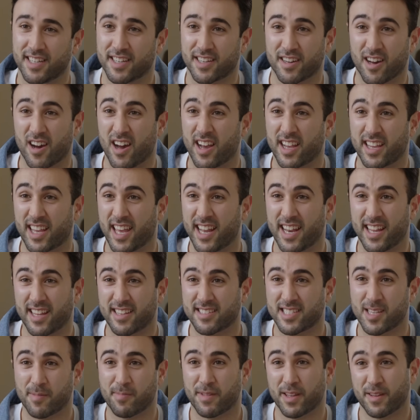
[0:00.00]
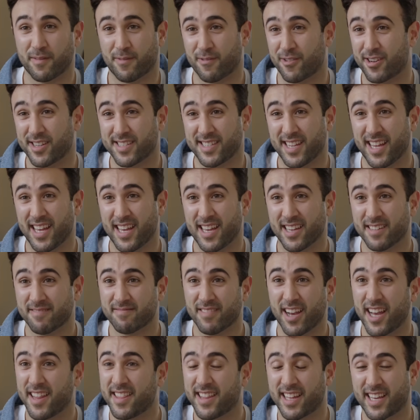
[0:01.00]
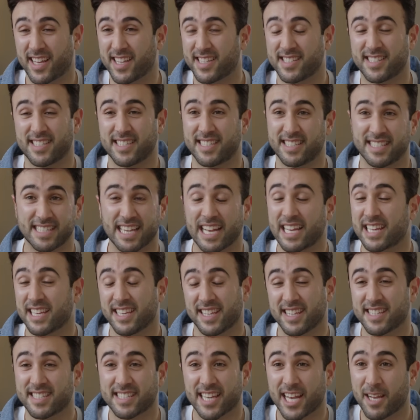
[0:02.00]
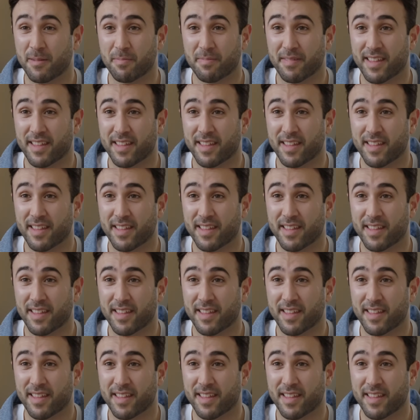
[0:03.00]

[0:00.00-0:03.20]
and a guy getting something for his hair. I think it's exactly the same